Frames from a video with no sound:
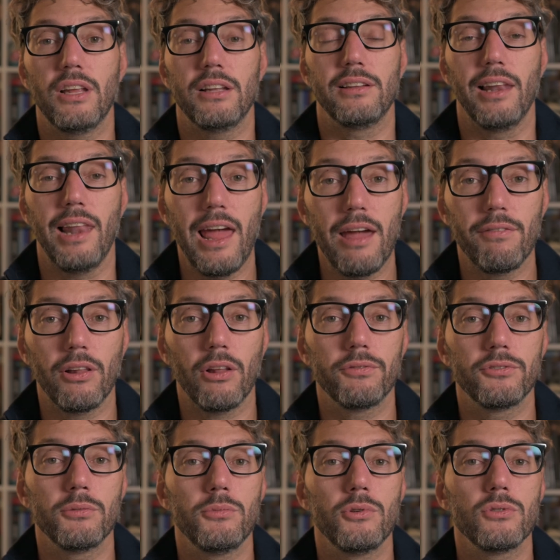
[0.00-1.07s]
that the level
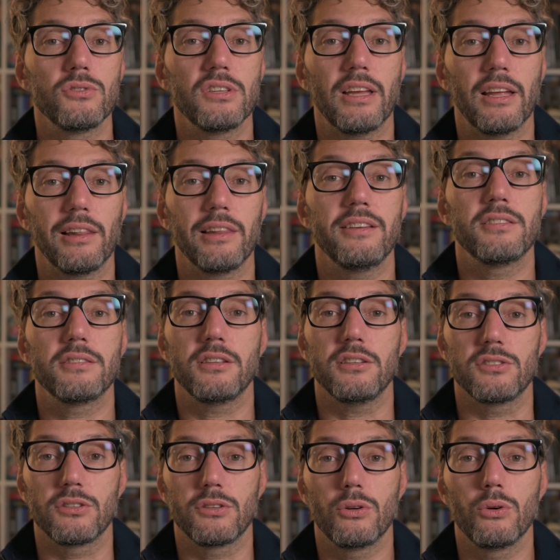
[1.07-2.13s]
of the music at least
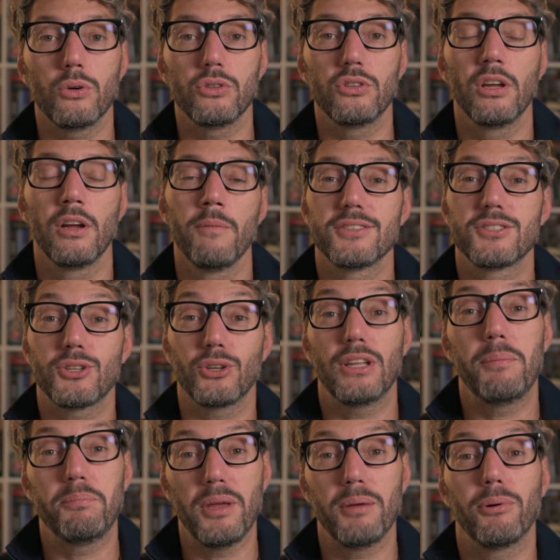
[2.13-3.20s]
is good, so
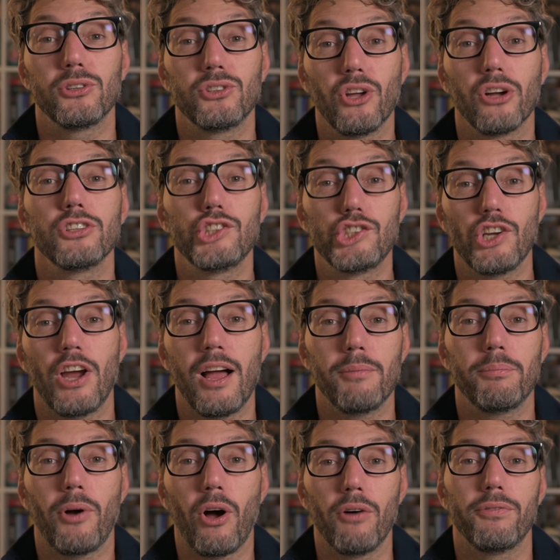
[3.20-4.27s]
that people don't
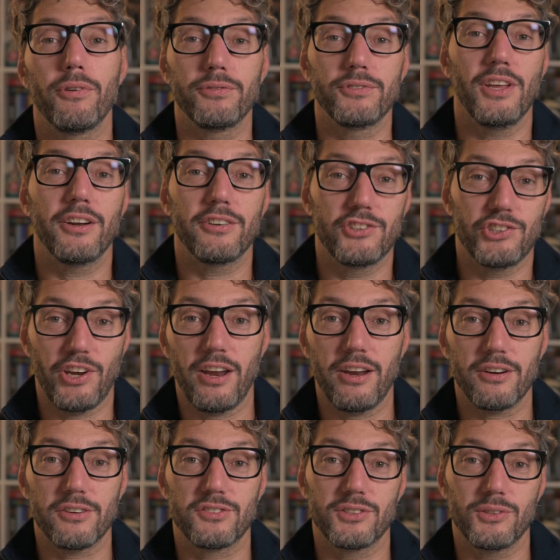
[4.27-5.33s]
jump off of their
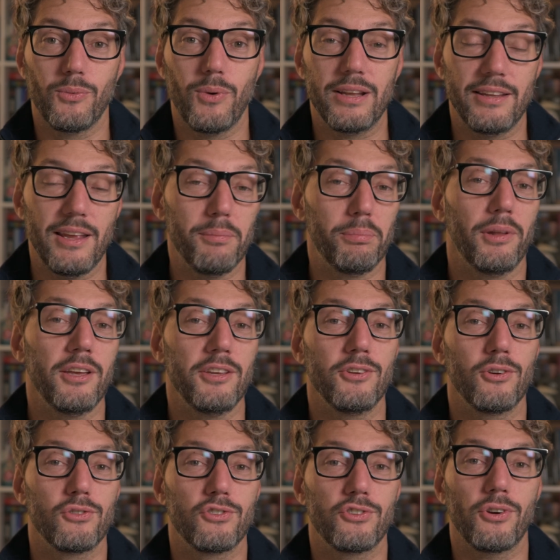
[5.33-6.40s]
chairs when they play
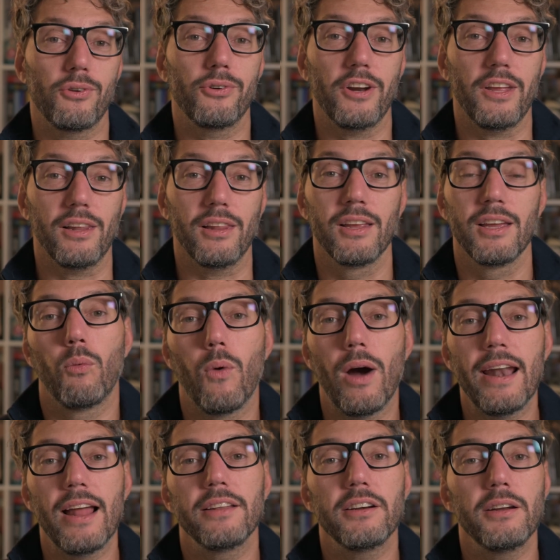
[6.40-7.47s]
your showreel.
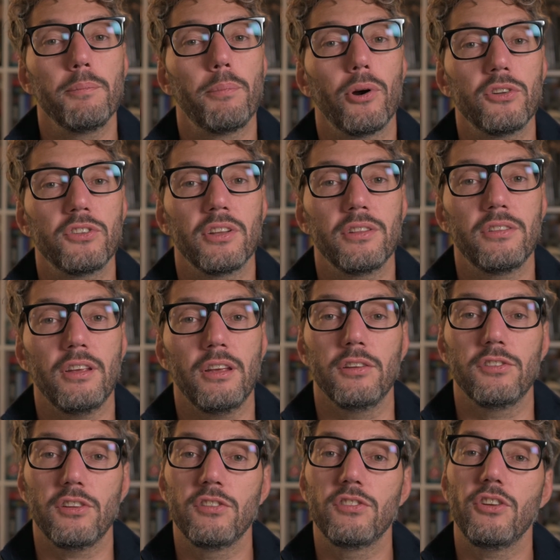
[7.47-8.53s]
One other important thing
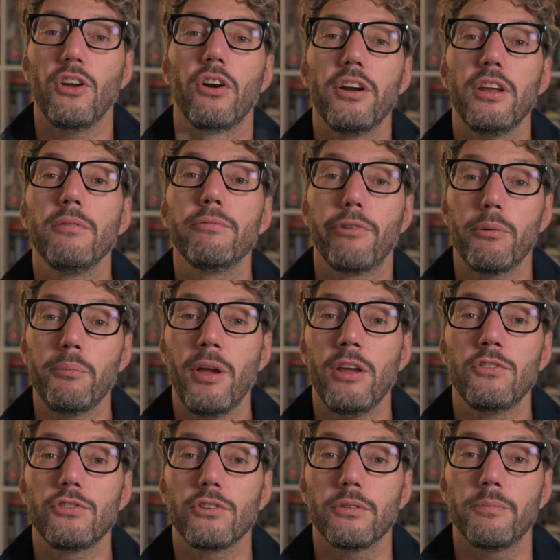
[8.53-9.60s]
is your
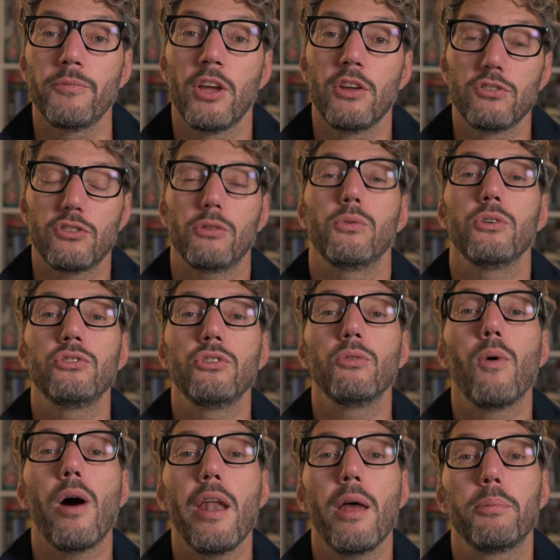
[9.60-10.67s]
information. So what you
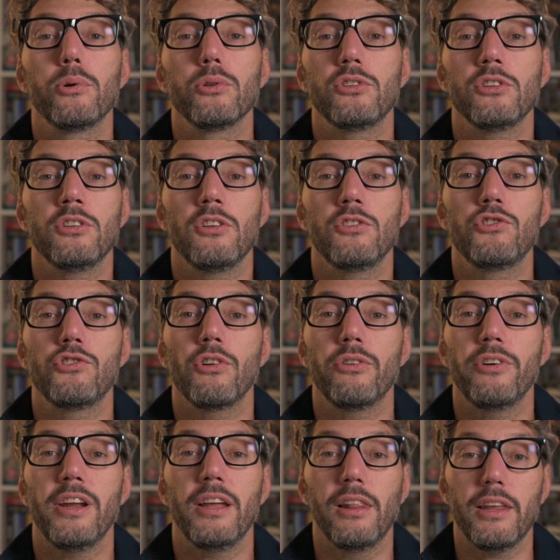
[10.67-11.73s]
want to put in this
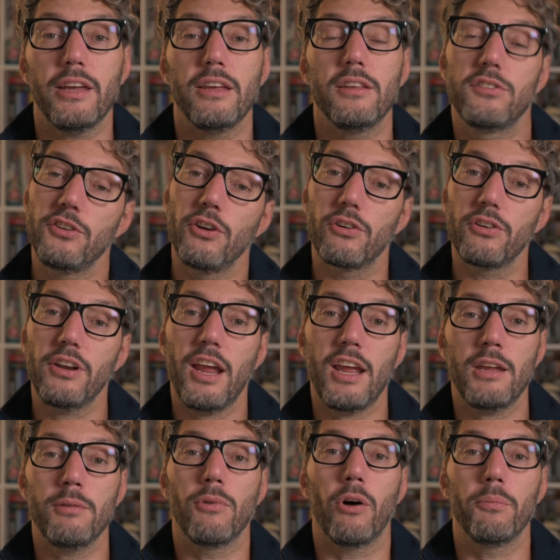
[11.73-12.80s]
showreel is your
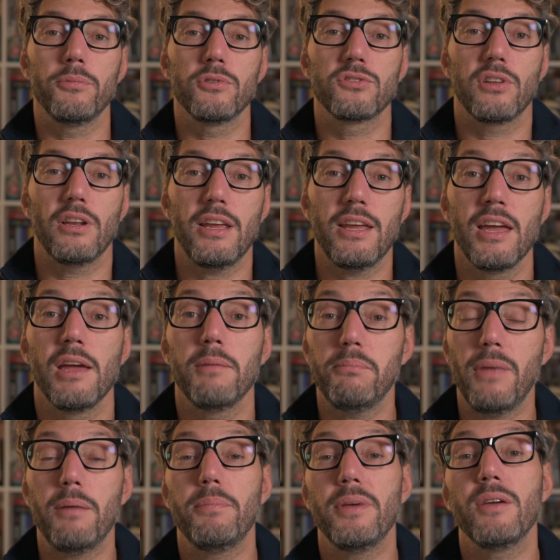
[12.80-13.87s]
name, obviously,
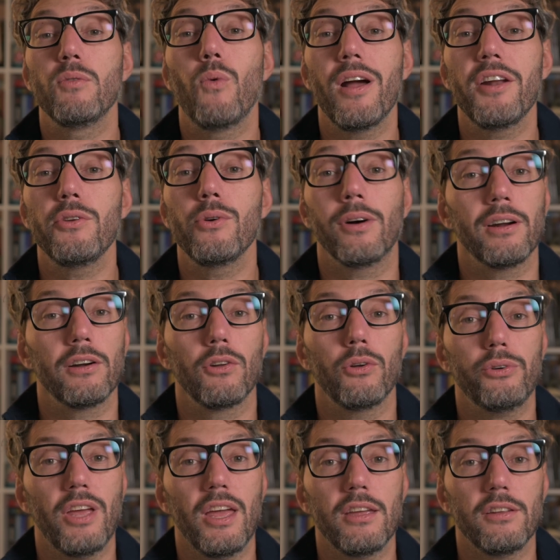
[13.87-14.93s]
maybe where you are
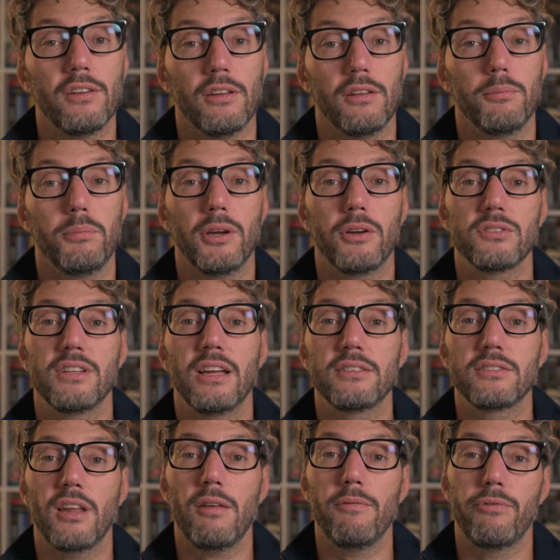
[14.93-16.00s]
located, because
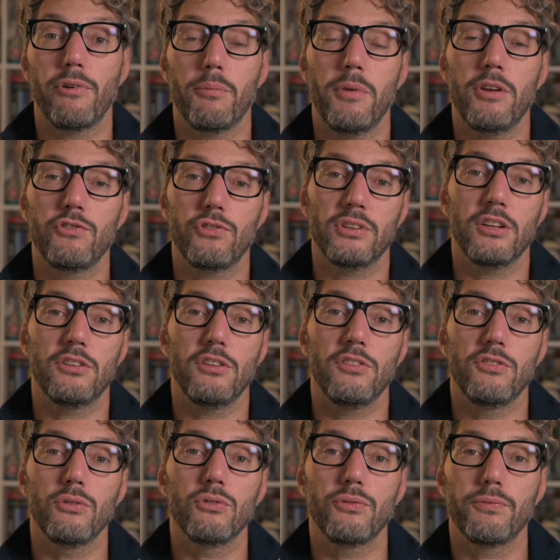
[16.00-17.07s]
that's an information that
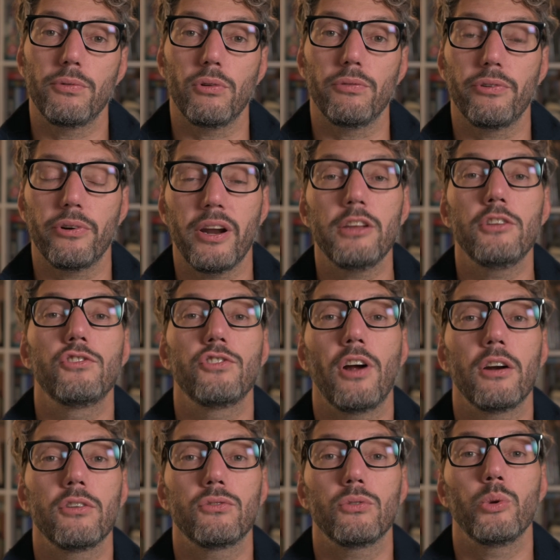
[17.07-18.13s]
is useful for
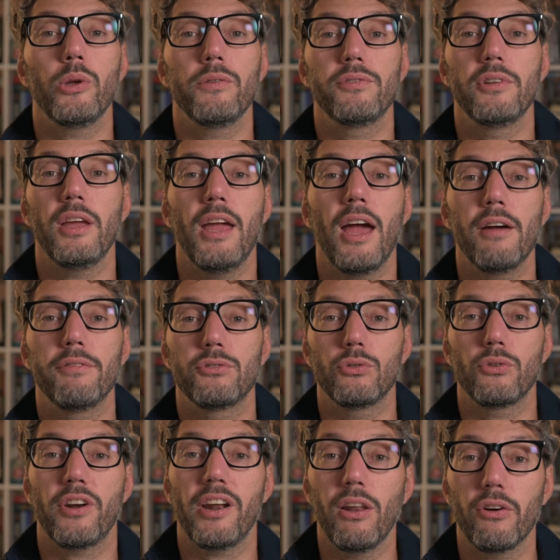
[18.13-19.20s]
HR to know if they have
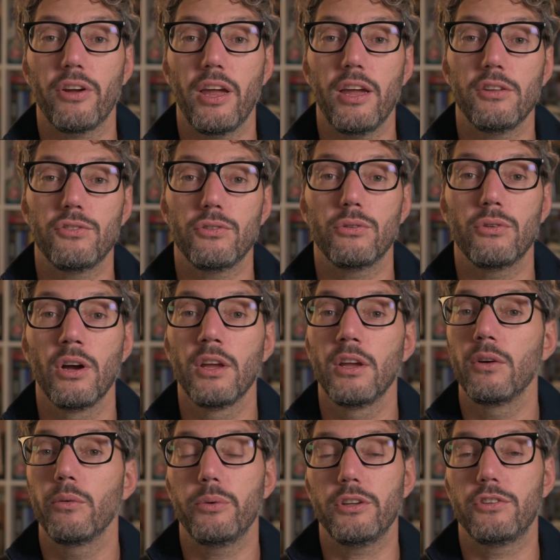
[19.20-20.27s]
to relocate you,
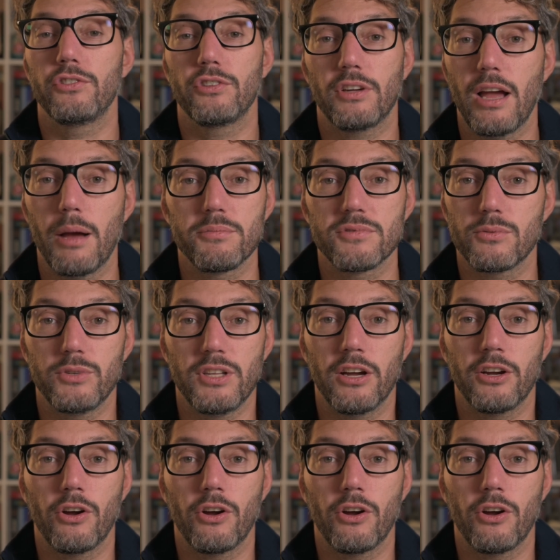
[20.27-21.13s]
which comes with a